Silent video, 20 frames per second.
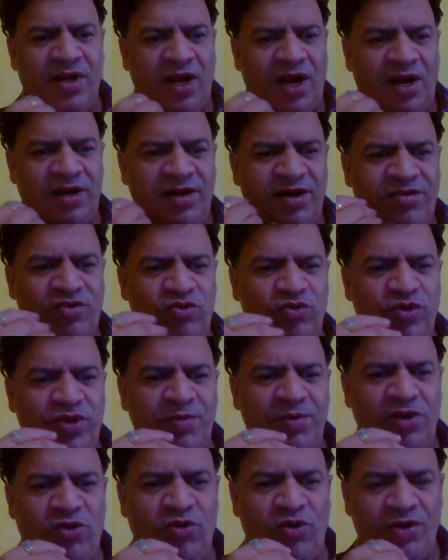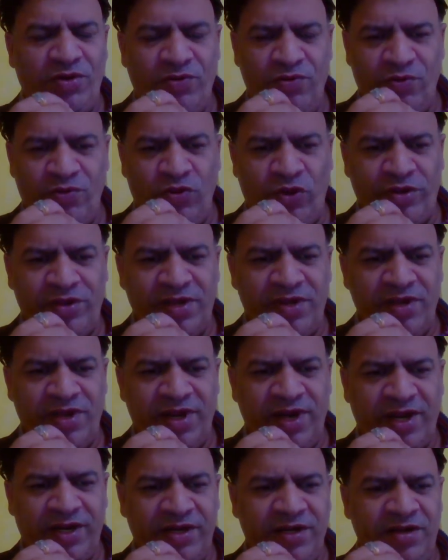And that suitable law was
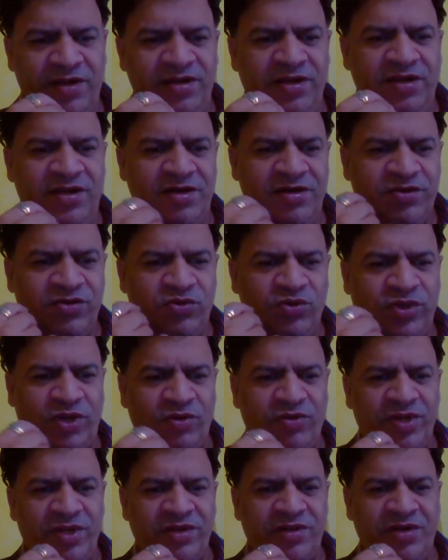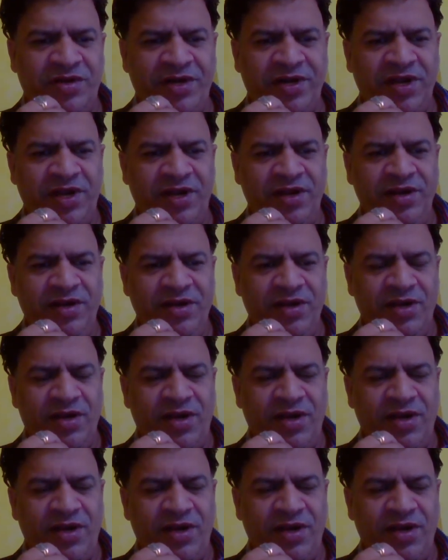enacted in the year 2013.